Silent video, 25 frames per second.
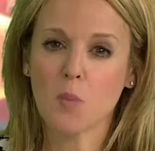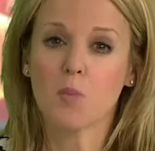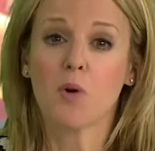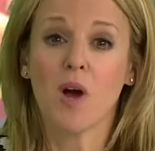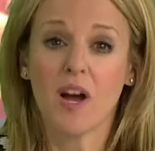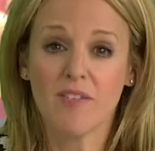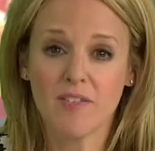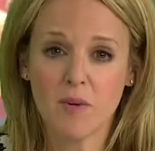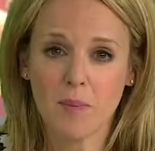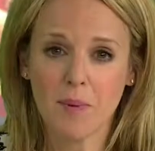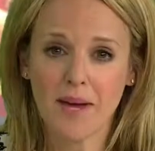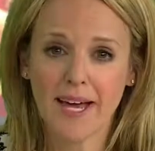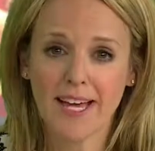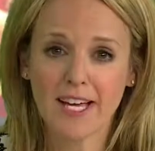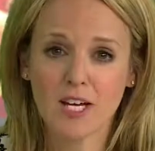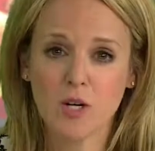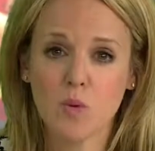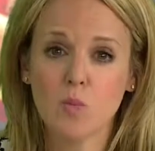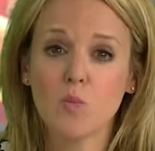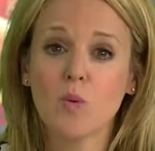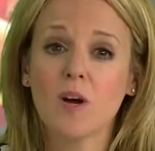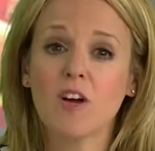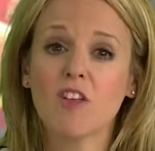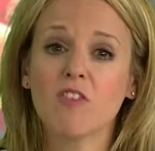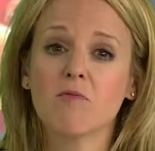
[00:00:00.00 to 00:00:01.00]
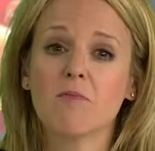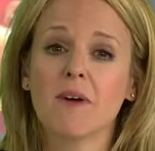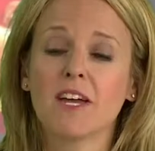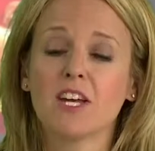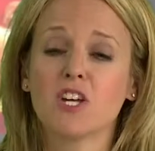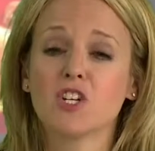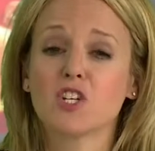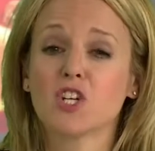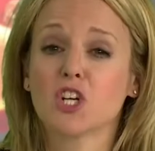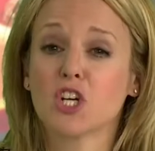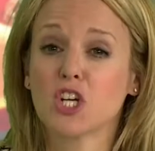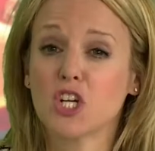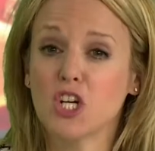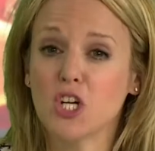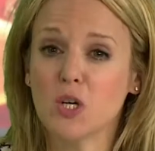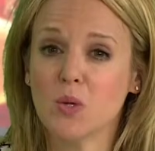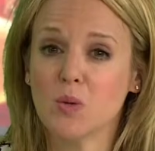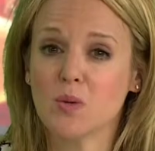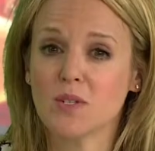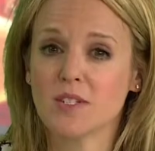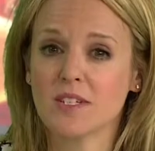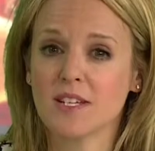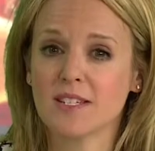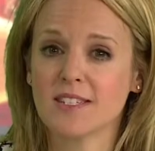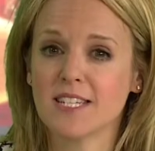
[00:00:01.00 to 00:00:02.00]
Private bank and wealth manager
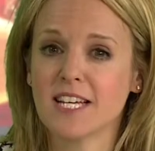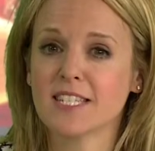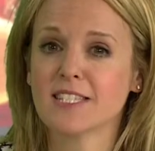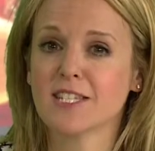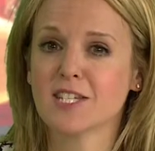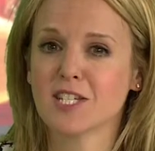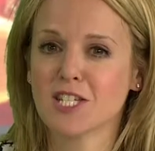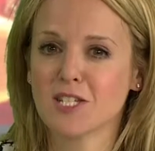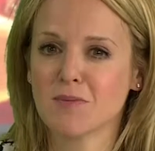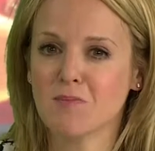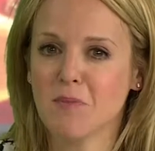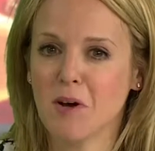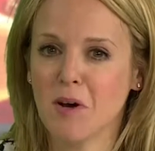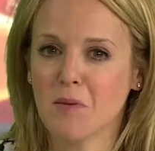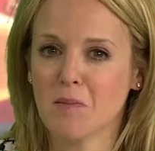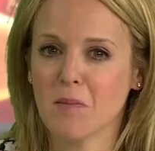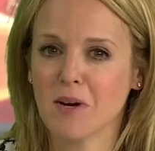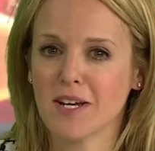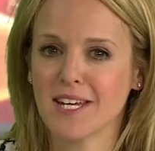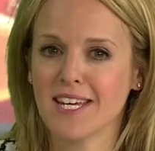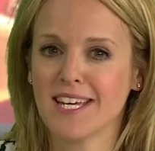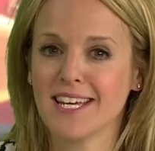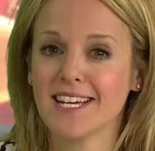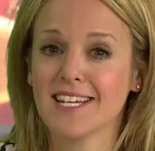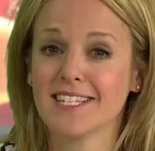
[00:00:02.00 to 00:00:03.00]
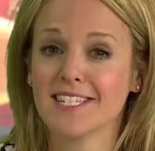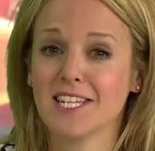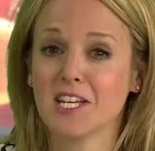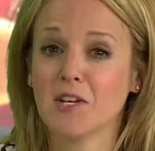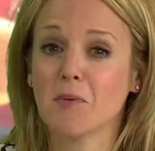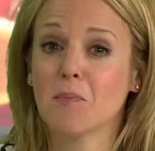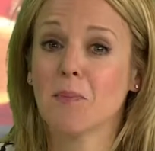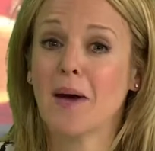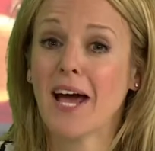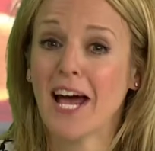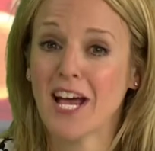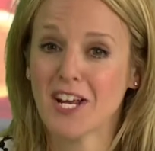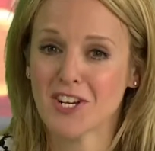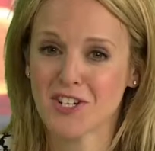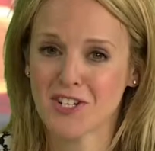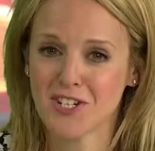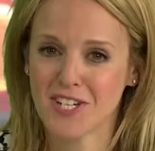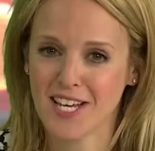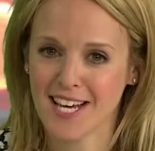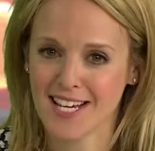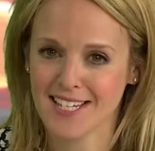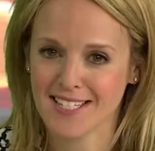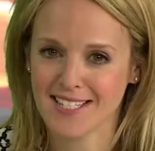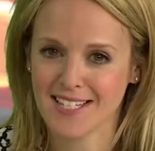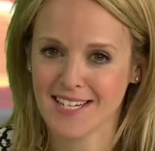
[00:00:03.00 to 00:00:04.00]
Coutts says the smart money is in
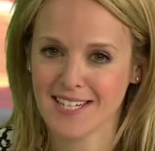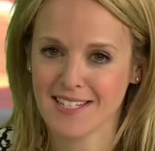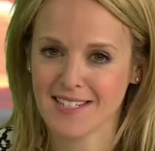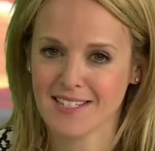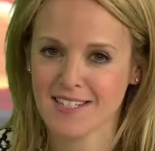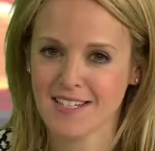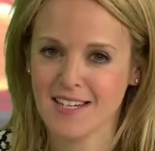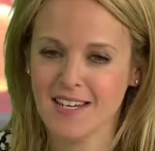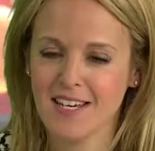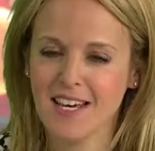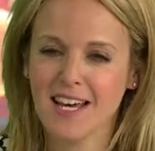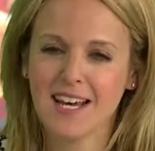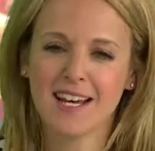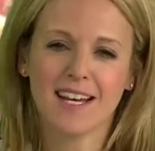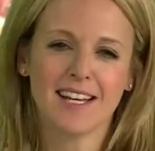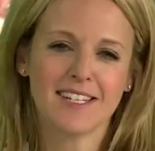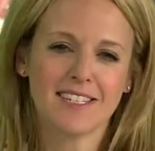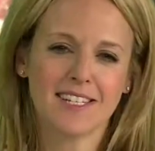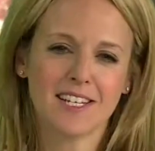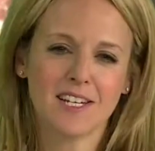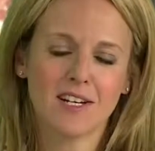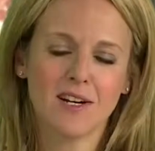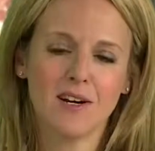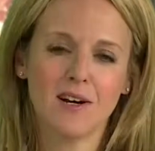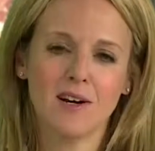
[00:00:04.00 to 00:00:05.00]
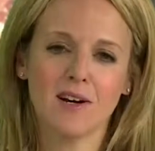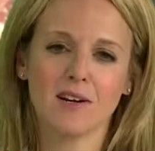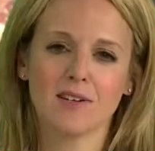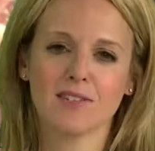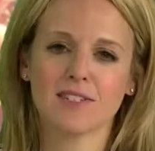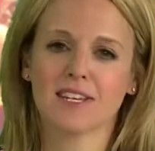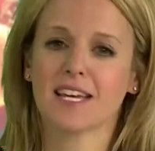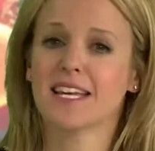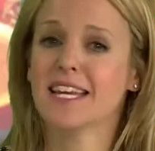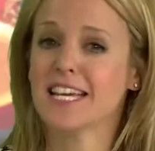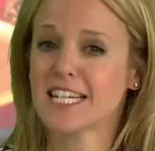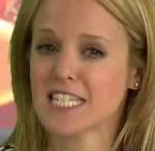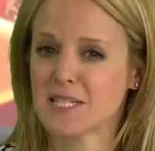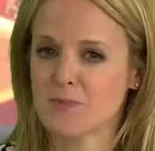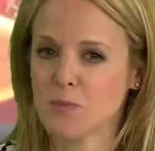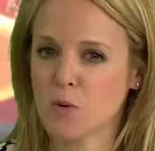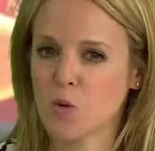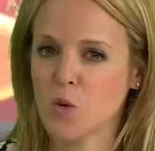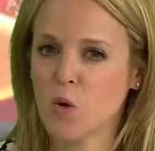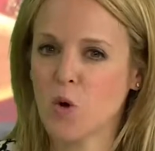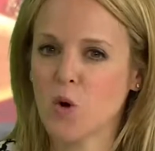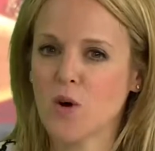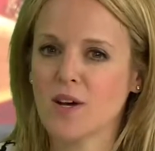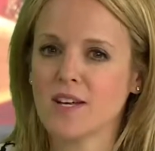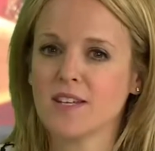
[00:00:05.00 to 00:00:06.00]
passion assets, classic cars,
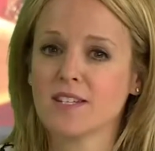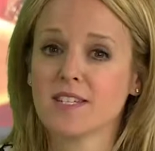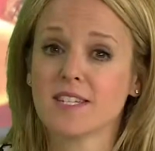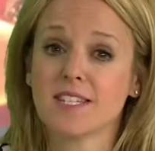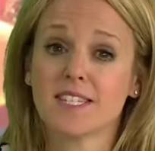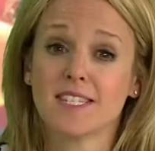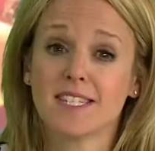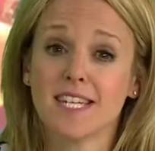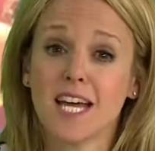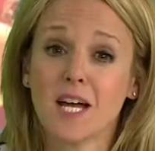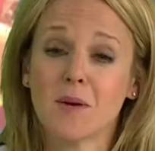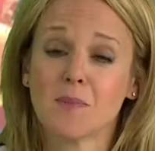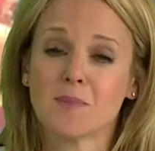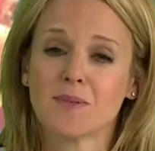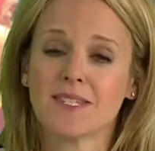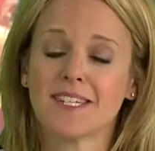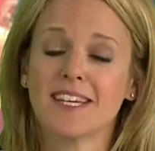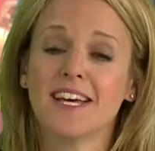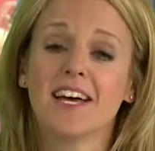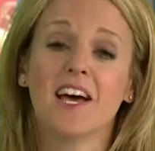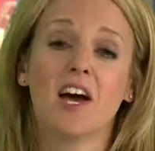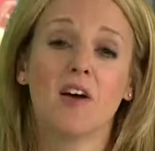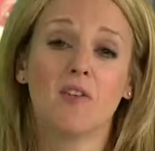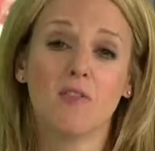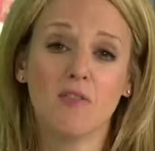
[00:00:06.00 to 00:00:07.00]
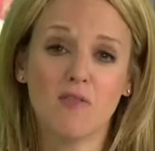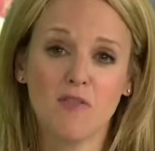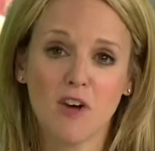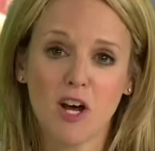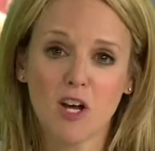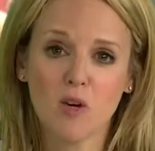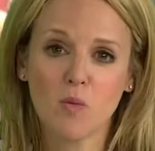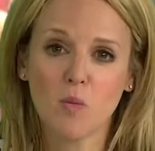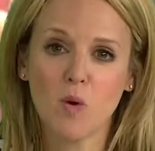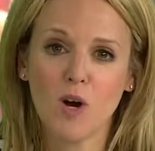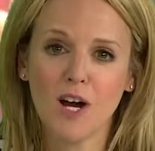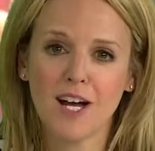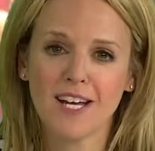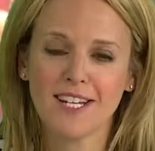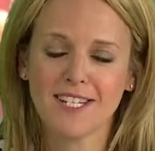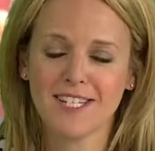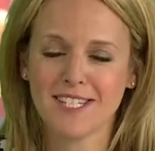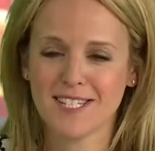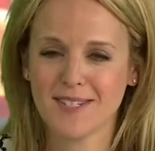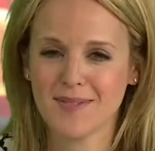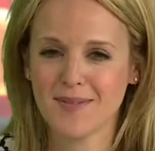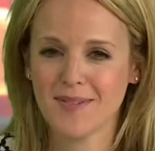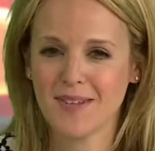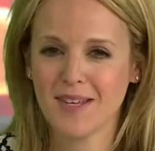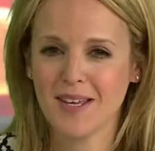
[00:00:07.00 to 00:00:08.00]
collectible coins, stamps and fine
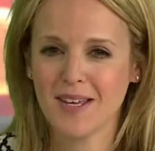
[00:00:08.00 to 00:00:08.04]
wines.